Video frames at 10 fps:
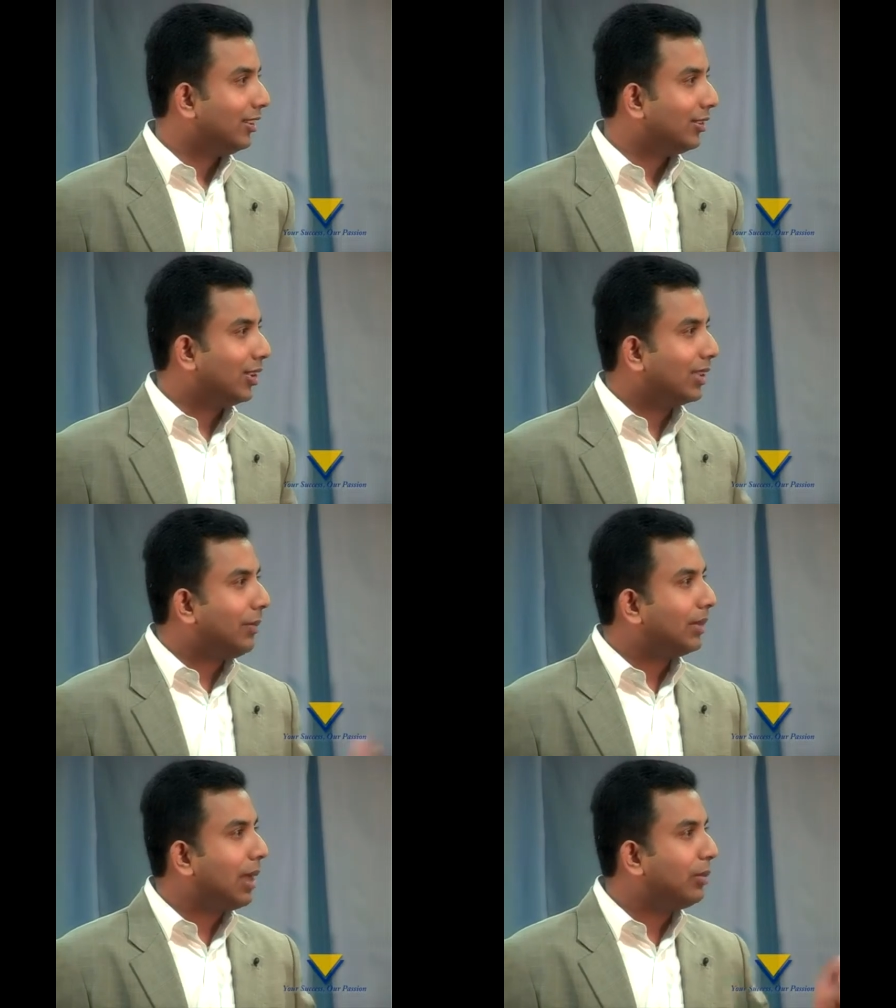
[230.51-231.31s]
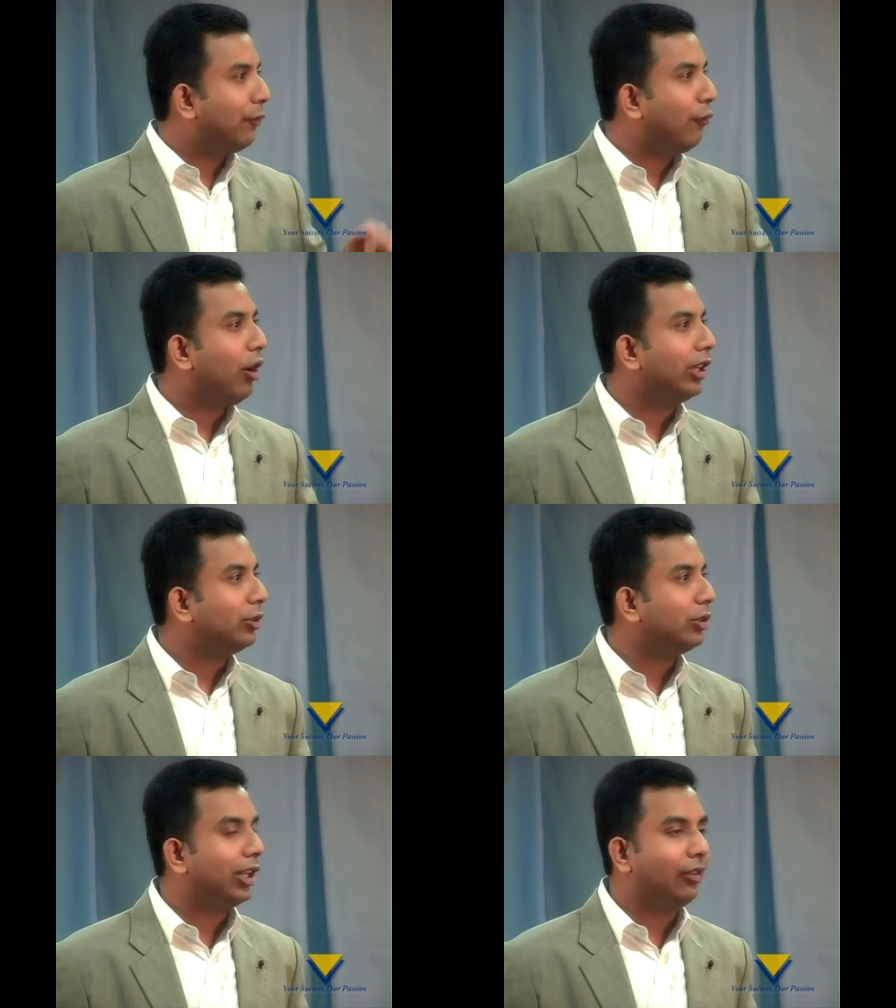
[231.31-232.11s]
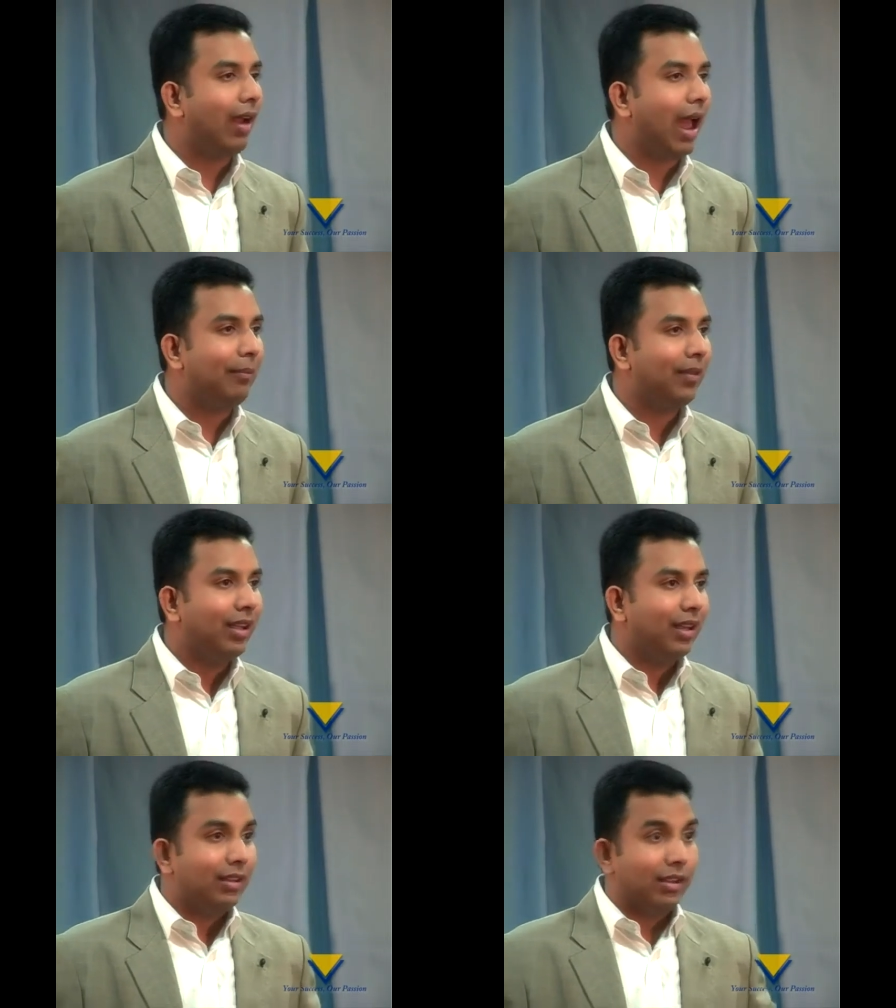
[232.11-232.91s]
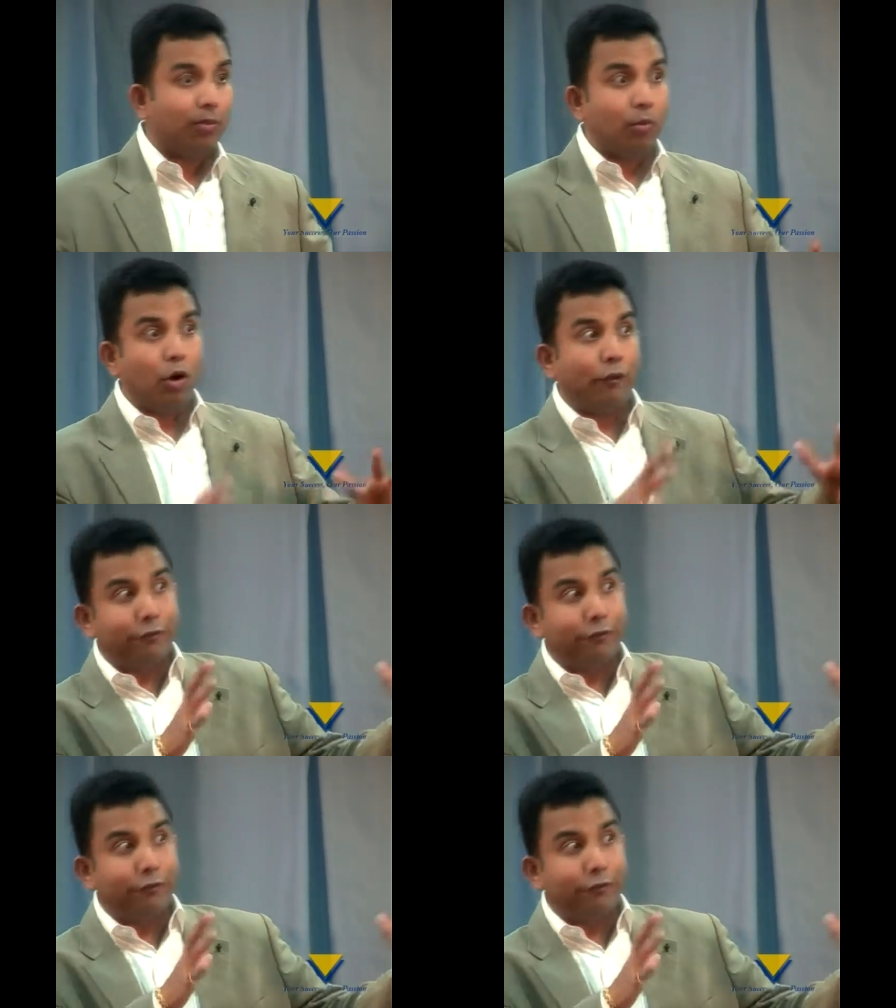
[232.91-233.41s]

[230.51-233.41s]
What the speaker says: So sometimes you fall into the trap. The more